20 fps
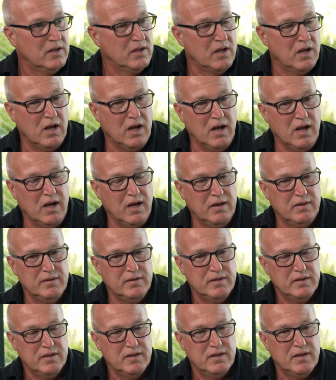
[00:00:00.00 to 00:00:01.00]

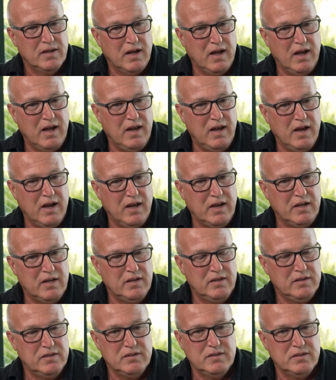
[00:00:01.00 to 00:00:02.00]
I
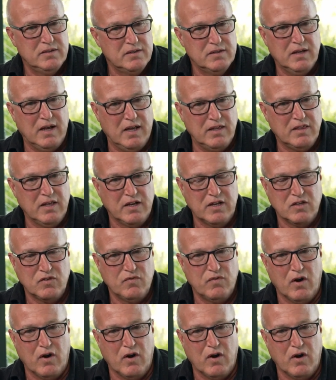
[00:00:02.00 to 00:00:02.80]
think it's